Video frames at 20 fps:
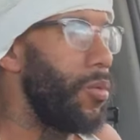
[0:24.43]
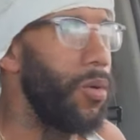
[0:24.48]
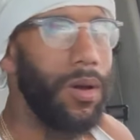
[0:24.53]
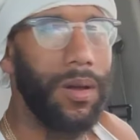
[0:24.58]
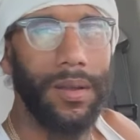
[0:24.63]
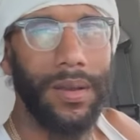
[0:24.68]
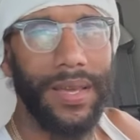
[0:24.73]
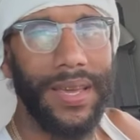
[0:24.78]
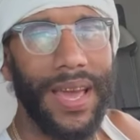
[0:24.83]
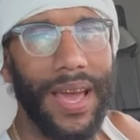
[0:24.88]

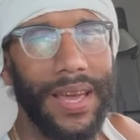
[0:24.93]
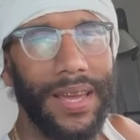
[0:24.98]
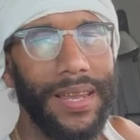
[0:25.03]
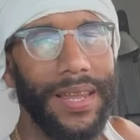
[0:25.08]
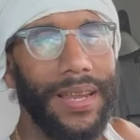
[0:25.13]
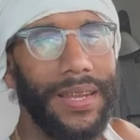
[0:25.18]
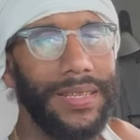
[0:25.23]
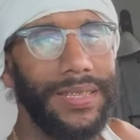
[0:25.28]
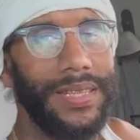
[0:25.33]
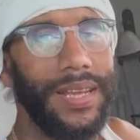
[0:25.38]
Welcome to
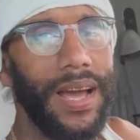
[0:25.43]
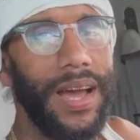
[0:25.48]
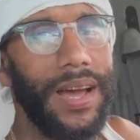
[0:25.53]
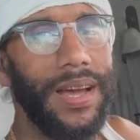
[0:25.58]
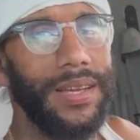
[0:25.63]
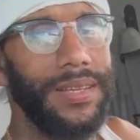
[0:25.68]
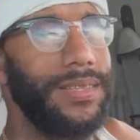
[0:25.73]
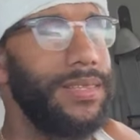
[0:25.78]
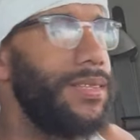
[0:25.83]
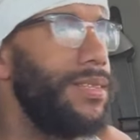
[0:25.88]
Calculated
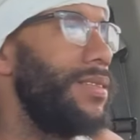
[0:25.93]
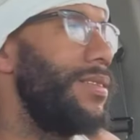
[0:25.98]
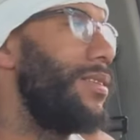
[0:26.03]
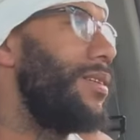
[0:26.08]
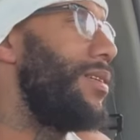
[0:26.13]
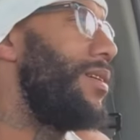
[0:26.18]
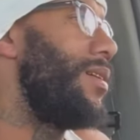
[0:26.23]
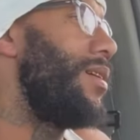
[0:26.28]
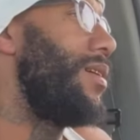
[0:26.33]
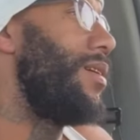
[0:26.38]
Shots.
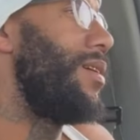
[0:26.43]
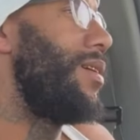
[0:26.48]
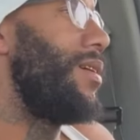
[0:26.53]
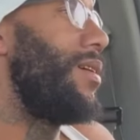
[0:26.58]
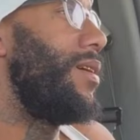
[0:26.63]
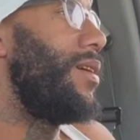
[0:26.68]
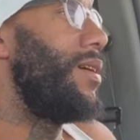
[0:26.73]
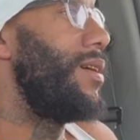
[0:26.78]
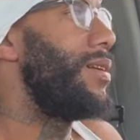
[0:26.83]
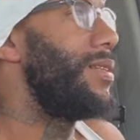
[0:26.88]

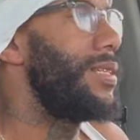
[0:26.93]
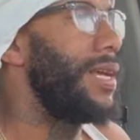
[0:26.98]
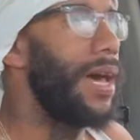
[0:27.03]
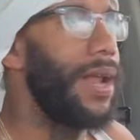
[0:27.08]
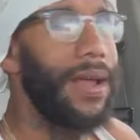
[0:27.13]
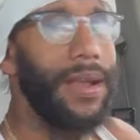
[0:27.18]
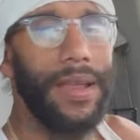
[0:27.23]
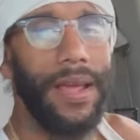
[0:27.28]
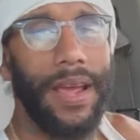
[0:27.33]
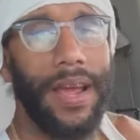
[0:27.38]
Shout
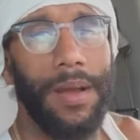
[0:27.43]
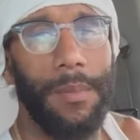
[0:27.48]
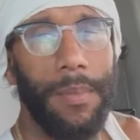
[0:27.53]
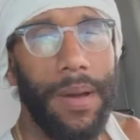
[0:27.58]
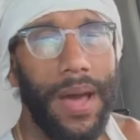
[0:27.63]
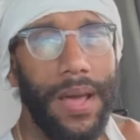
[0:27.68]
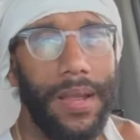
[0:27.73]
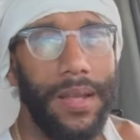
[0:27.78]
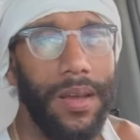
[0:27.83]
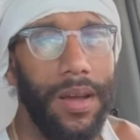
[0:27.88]
out to
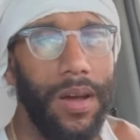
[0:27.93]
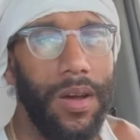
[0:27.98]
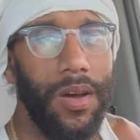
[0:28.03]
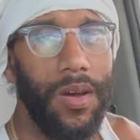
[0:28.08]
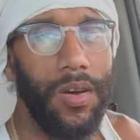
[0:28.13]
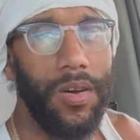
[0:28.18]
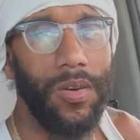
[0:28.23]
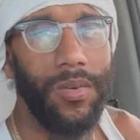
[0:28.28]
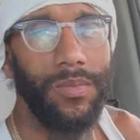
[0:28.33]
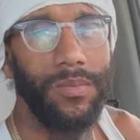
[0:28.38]
everybody
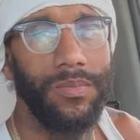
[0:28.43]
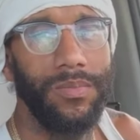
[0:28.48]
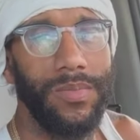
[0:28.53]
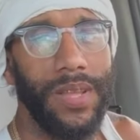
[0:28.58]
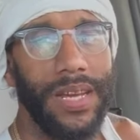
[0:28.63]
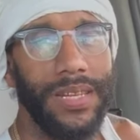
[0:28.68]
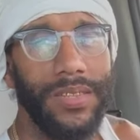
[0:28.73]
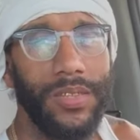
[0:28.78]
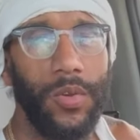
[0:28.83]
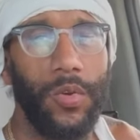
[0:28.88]
um,
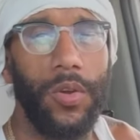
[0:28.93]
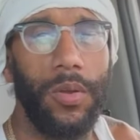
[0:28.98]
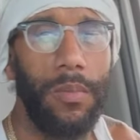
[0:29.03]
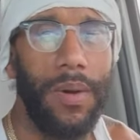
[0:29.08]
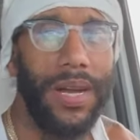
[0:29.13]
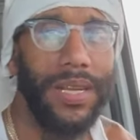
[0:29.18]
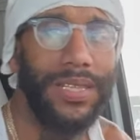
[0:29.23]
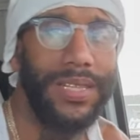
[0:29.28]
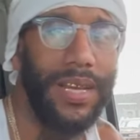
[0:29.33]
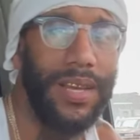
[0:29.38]
that's new to
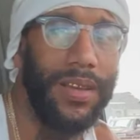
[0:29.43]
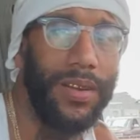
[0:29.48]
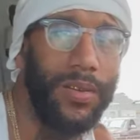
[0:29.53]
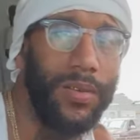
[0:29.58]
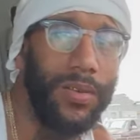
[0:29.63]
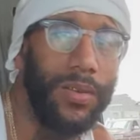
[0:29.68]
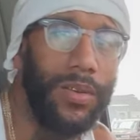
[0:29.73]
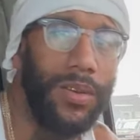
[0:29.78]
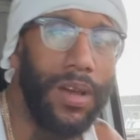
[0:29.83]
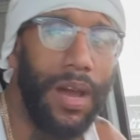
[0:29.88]
my
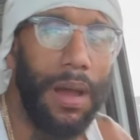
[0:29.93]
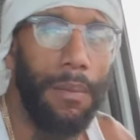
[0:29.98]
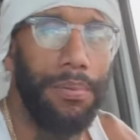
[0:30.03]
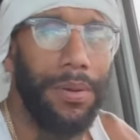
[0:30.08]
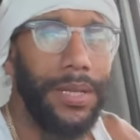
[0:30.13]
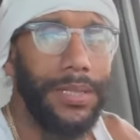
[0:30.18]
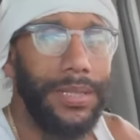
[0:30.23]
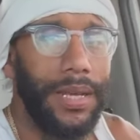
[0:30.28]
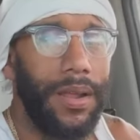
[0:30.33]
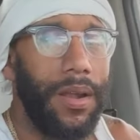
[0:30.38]
channel. I
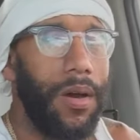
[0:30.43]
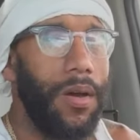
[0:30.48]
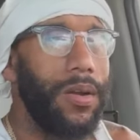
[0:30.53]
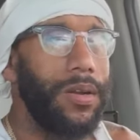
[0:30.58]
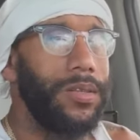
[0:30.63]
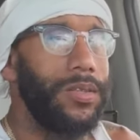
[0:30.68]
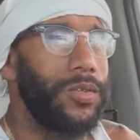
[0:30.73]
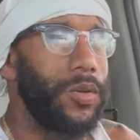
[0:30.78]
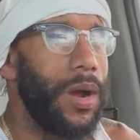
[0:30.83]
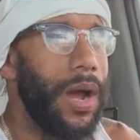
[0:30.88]
appreciate all
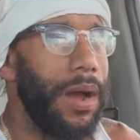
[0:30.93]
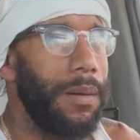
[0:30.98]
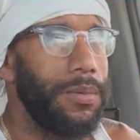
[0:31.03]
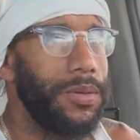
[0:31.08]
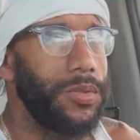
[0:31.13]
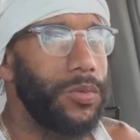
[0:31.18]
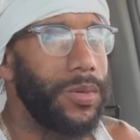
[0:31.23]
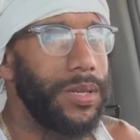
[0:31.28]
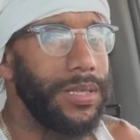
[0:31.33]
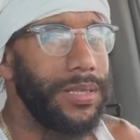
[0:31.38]
the
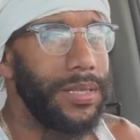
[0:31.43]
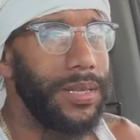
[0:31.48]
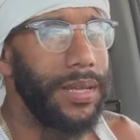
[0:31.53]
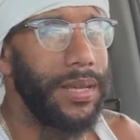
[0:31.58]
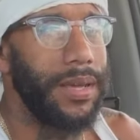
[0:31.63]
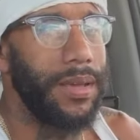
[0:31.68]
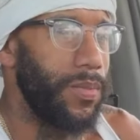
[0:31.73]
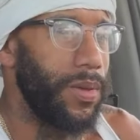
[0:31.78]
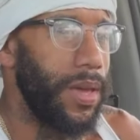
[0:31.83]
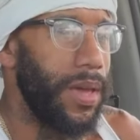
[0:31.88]
subscribers
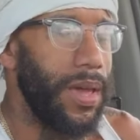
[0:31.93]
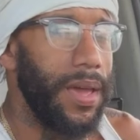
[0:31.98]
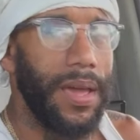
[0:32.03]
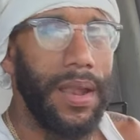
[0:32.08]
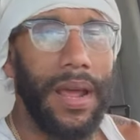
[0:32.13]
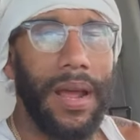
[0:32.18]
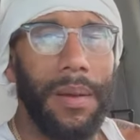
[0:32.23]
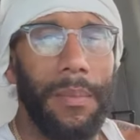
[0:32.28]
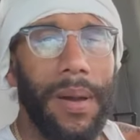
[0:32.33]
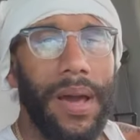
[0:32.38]
recently
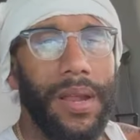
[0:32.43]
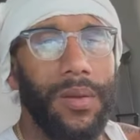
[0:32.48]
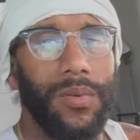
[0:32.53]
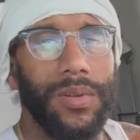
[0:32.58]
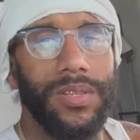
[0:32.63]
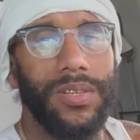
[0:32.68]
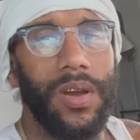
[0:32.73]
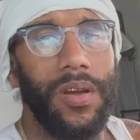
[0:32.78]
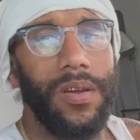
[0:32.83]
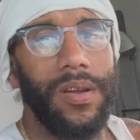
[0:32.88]
and everybody
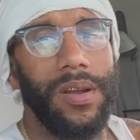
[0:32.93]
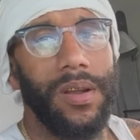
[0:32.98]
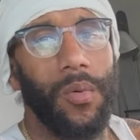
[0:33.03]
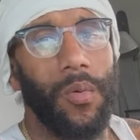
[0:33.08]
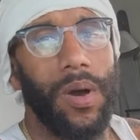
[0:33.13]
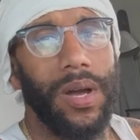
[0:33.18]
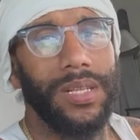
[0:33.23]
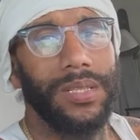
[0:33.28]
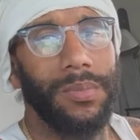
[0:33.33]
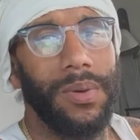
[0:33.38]
returning to
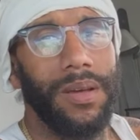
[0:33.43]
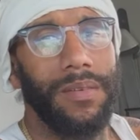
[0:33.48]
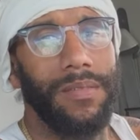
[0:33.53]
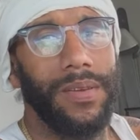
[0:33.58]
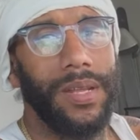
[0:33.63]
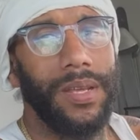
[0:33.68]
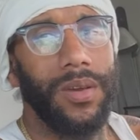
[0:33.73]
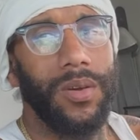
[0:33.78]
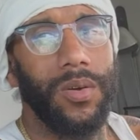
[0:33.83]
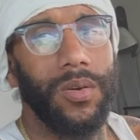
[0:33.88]
watch my
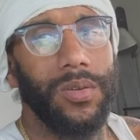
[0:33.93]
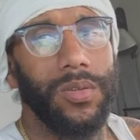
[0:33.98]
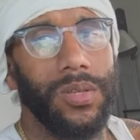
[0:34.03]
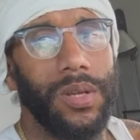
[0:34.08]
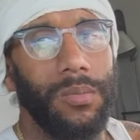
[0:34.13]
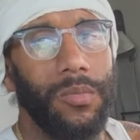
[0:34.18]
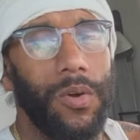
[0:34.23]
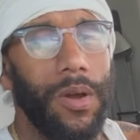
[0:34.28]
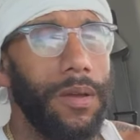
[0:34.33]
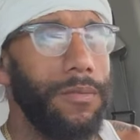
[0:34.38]
videos.
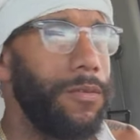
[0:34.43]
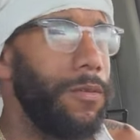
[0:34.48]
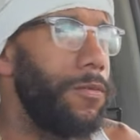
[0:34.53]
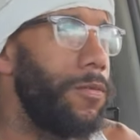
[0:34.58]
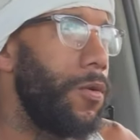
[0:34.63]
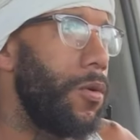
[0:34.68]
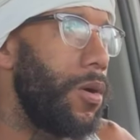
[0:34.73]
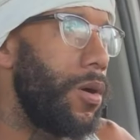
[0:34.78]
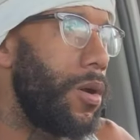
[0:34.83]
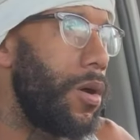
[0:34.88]
I'm grateful
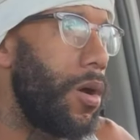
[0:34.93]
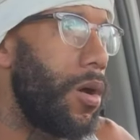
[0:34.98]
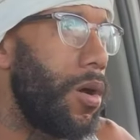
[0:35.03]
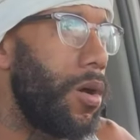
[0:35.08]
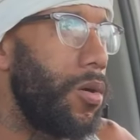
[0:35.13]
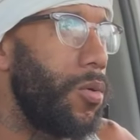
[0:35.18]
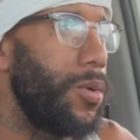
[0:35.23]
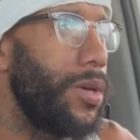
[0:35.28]
for it all.